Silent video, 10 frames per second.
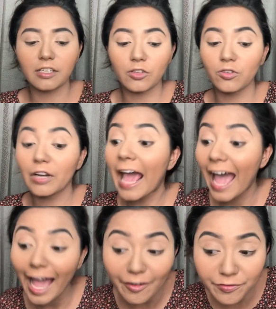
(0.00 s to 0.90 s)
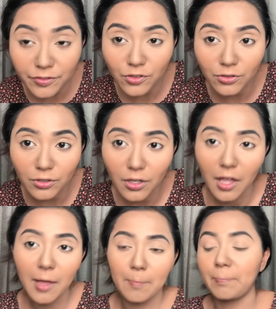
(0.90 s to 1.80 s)
You don't have to,
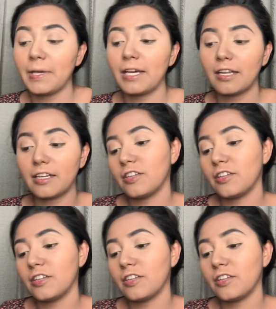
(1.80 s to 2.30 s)
but